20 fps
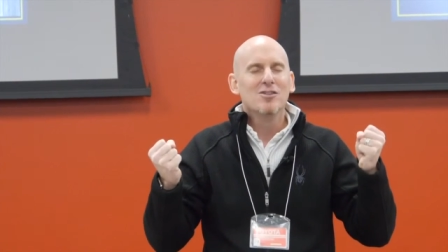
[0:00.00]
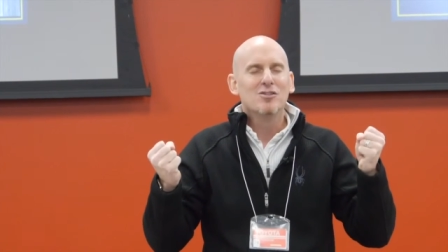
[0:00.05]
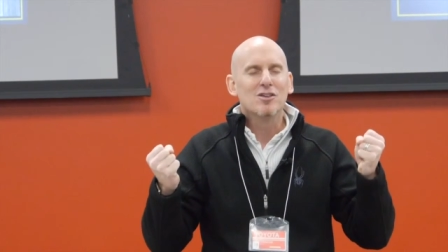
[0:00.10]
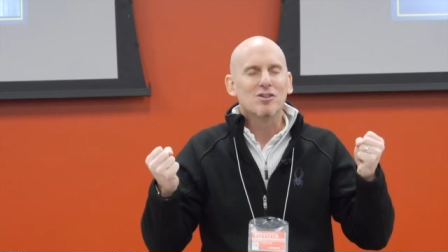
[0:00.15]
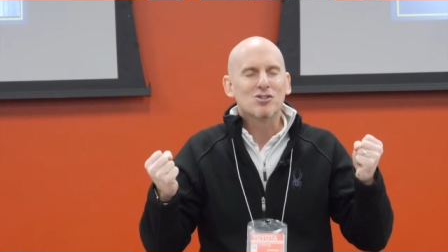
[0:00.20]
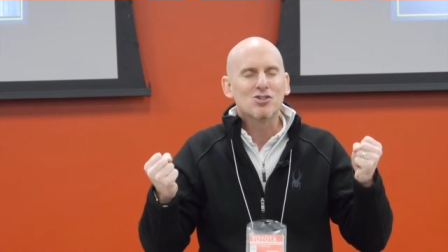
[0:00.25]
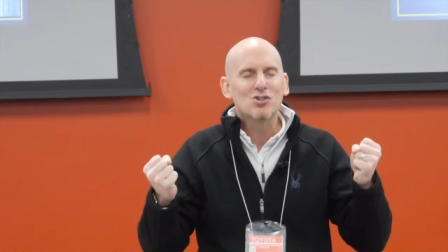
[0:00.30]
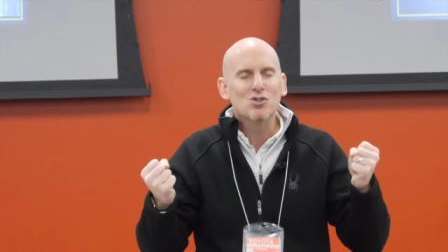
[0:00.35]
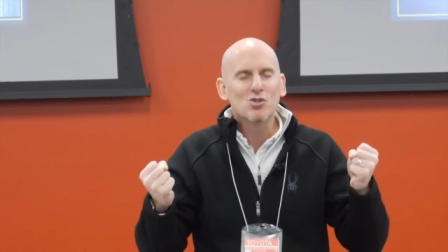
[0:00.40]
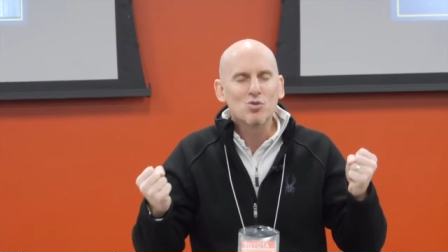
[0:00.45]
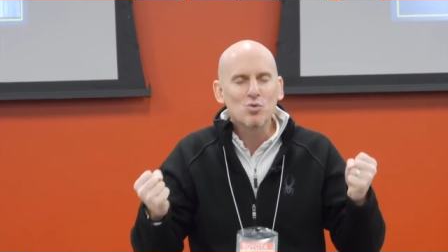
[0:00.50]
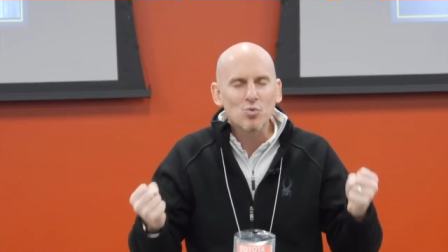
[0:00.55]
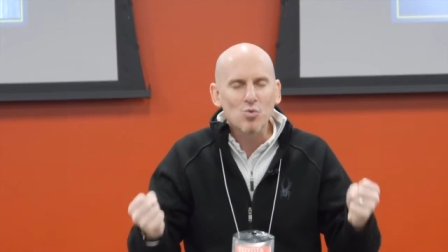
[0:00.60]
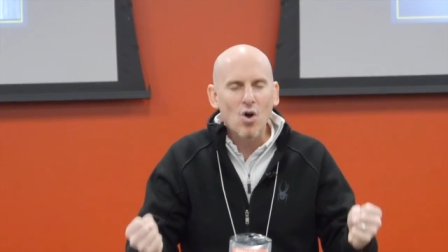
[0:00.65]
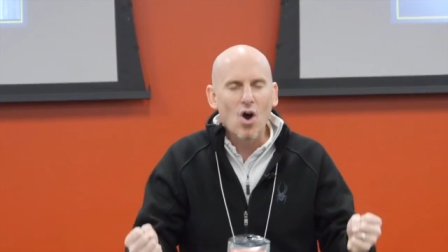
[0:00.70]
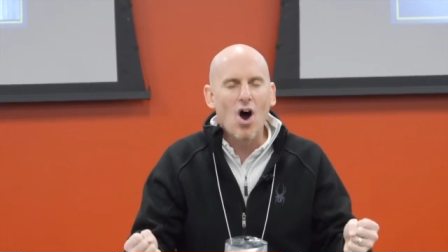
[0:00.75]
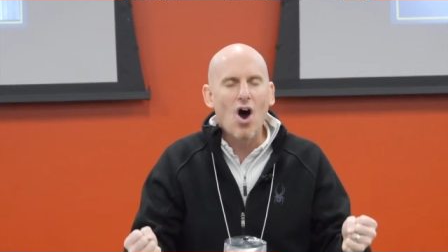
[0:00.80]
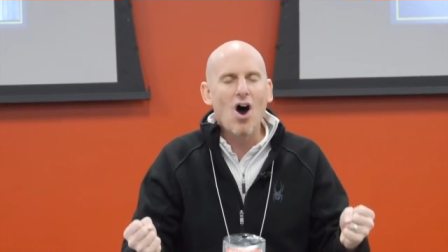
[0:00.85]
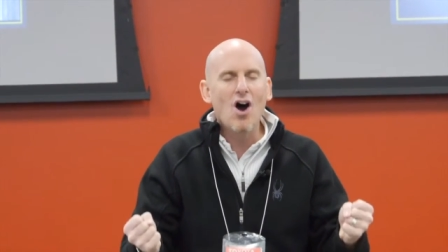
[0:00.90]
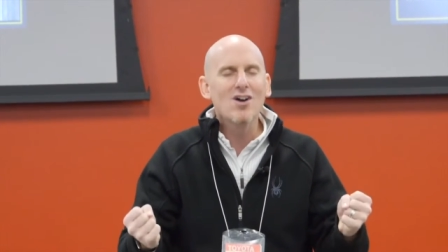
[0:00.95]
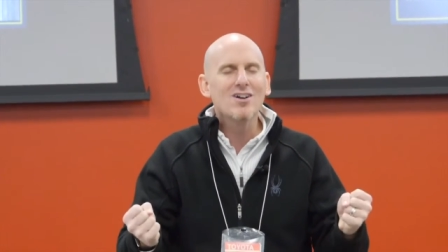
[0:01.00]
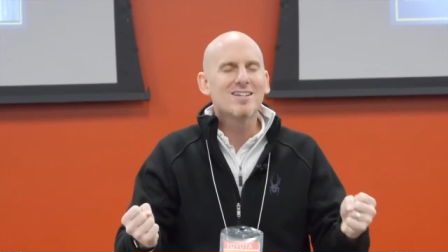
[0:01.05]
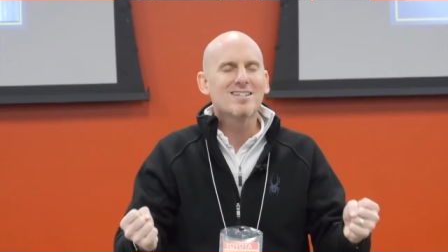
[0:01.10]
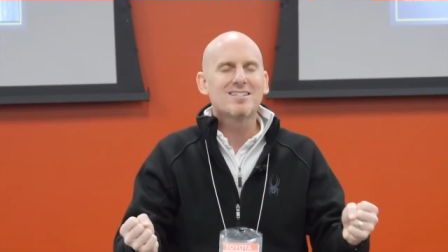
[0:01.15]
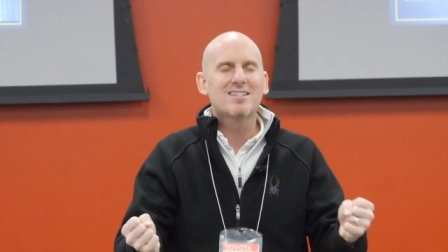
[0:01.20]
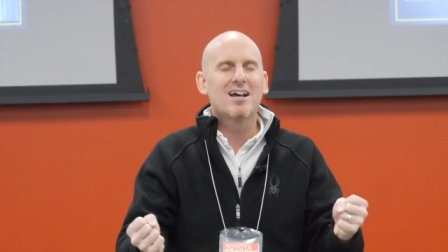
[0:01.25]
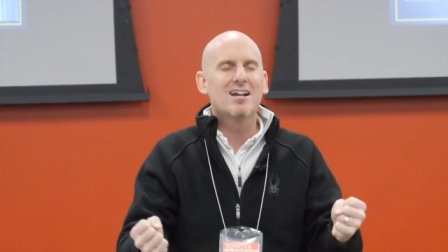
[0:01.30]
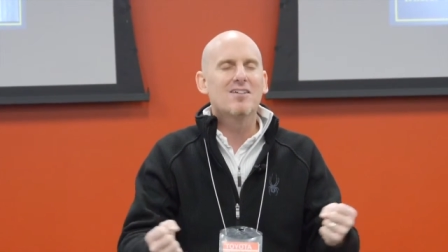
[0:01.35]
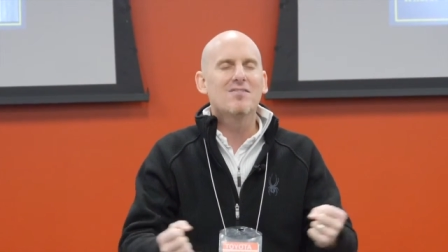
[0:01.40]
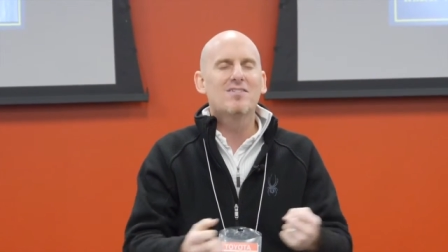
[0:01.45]
the strong
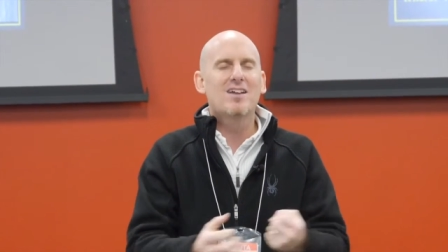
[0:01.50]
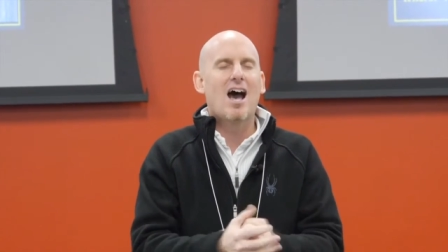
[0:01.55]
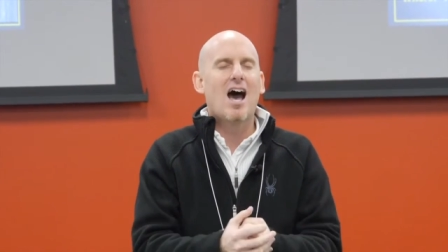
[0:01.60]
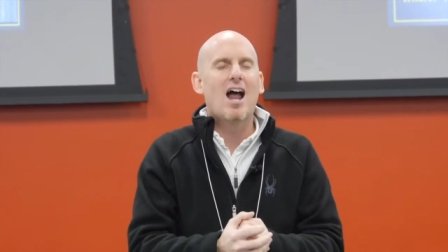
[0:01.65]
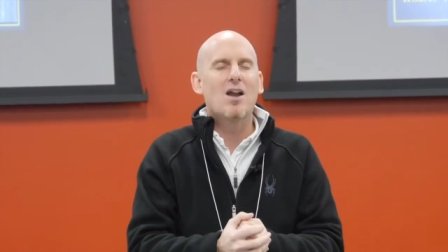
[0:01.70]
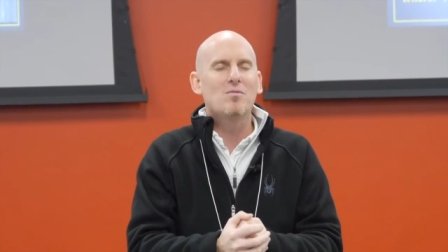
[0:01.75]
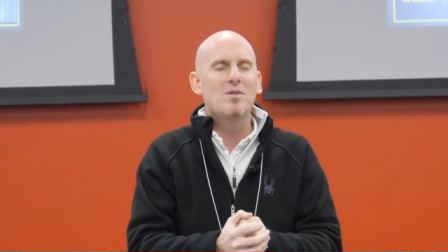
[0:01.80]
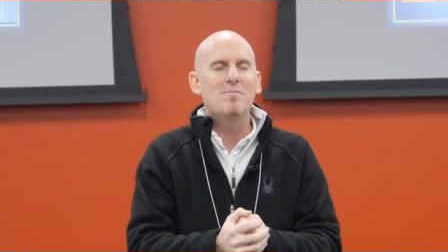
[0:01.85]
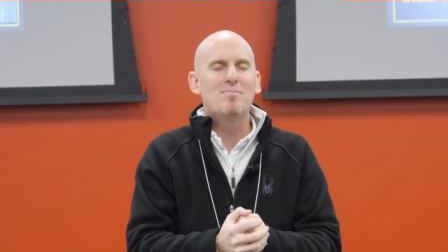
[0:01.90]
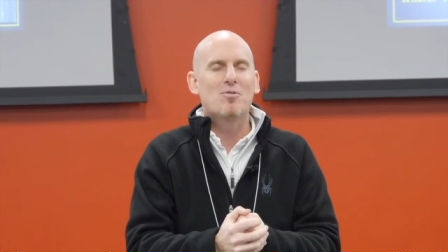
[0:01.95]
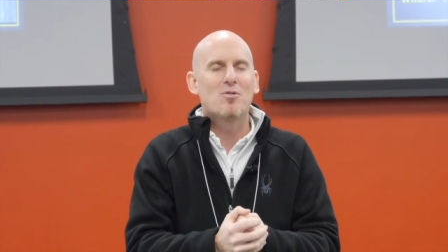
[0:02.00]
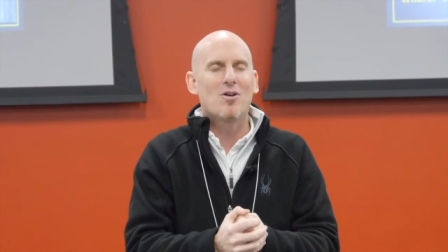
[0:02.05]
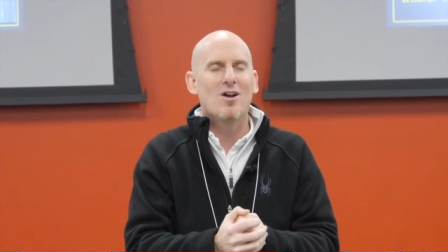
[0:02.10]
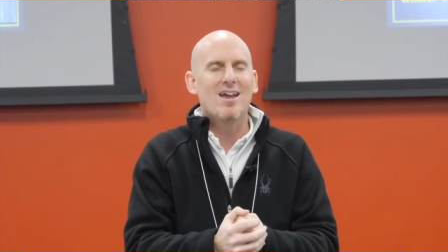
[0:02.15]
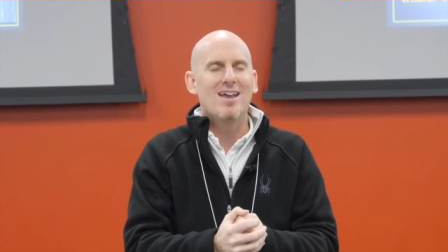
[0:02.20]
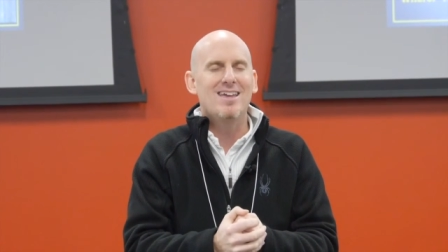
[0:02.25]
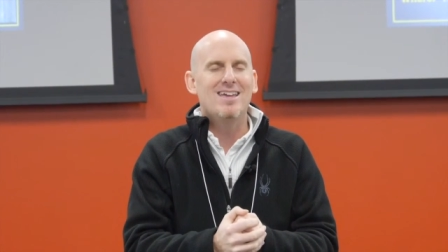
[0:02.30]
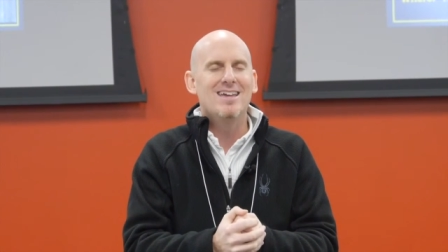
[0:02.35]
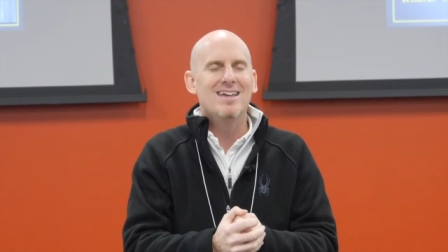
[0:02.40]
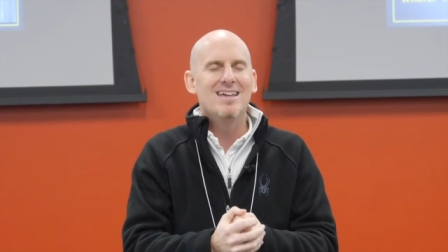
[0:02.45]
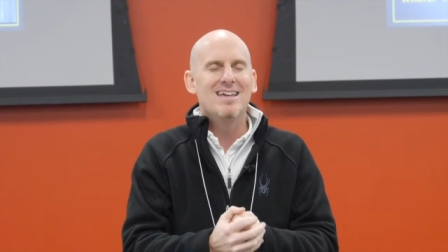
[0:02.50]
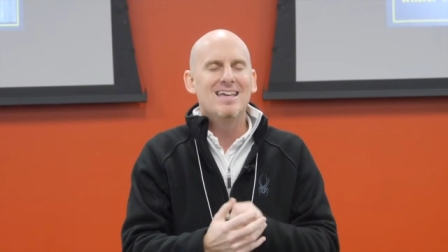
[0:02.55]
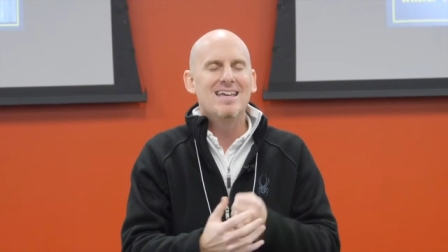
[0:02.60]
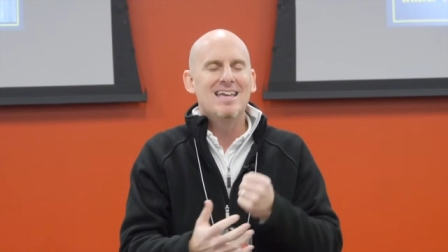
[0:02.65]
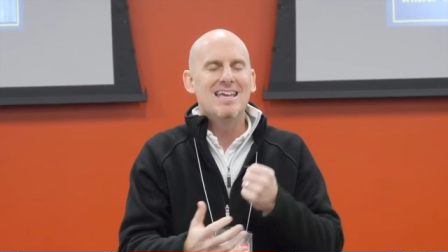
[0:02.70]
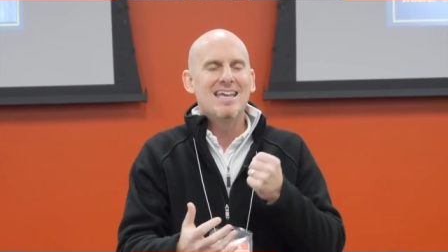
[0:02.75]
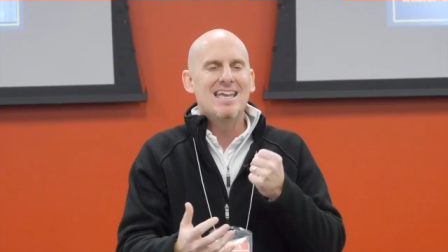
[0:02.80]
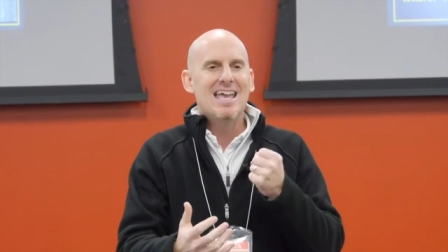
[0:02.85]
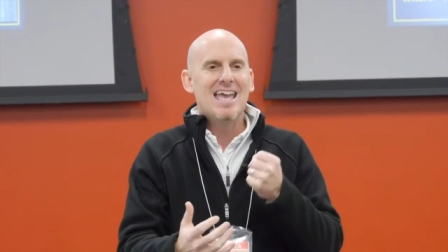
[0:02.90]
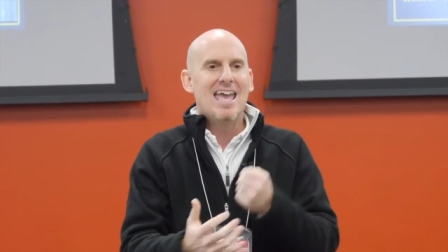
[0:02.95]
Son of God, we pray.
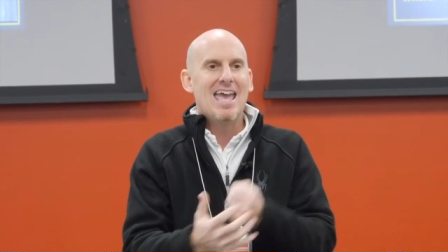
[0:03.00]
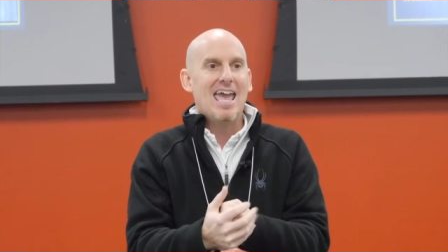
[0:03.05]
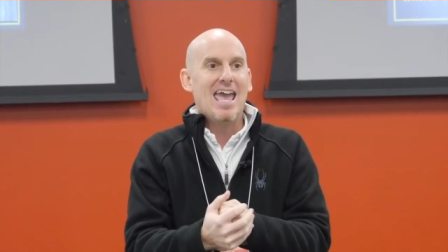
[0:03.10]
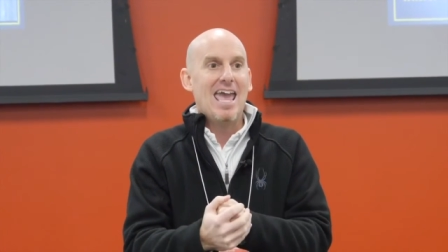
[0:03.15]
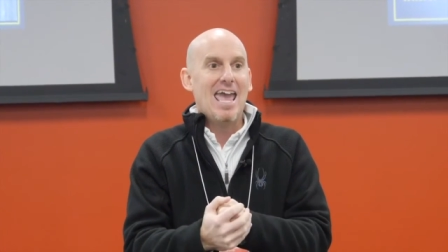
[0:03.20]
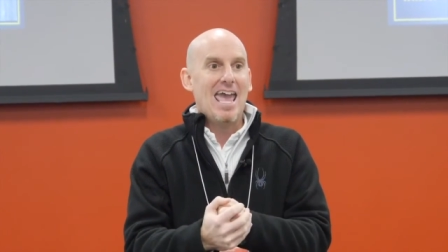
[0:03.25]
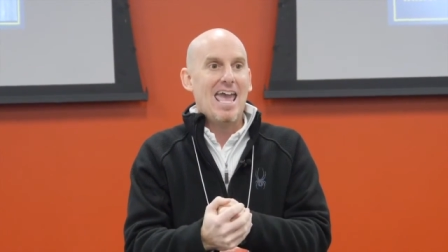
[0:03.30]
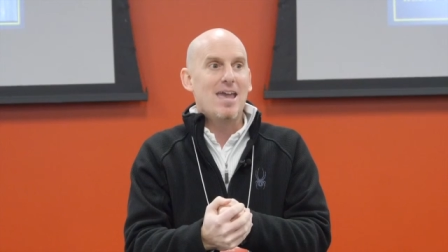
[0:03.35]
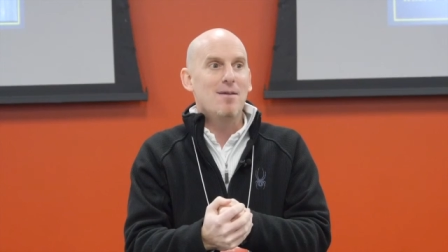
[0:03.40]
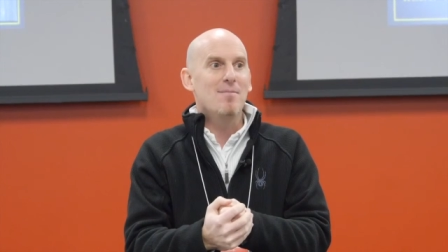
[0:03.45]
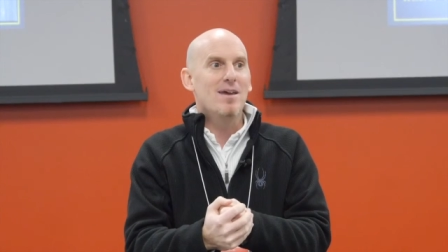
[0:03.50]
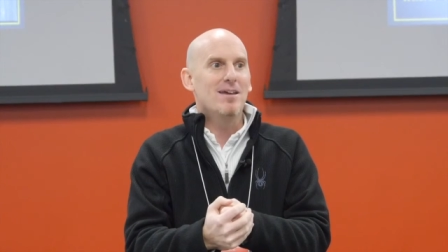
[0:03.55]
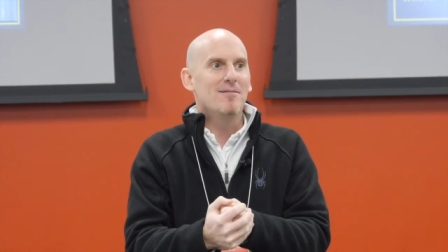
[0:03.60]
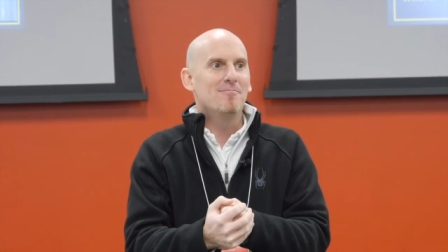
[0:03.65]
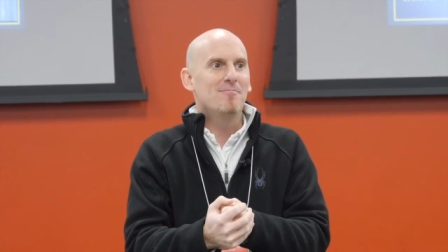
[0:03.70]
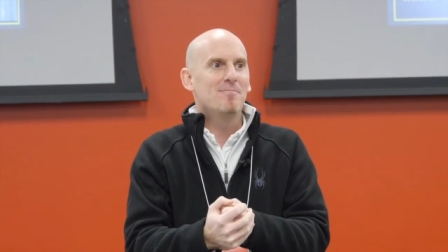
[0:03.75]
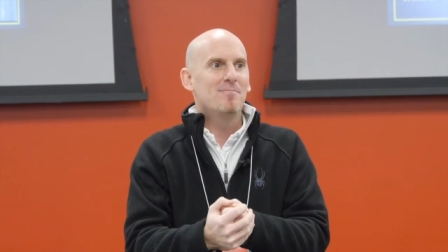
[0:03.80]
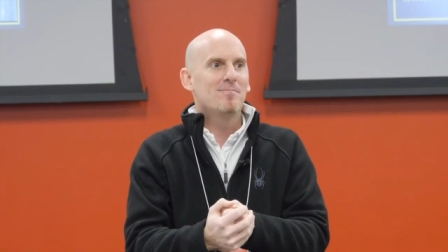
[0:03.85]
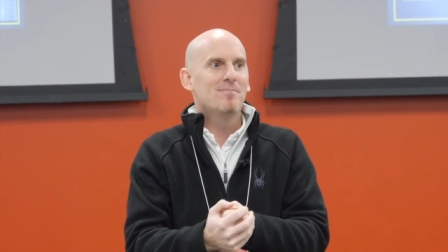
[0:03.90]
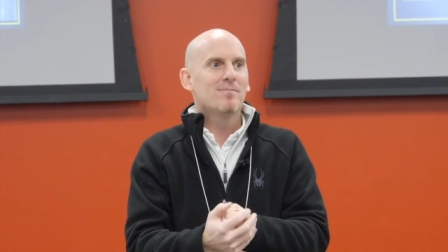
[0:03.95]
Amen.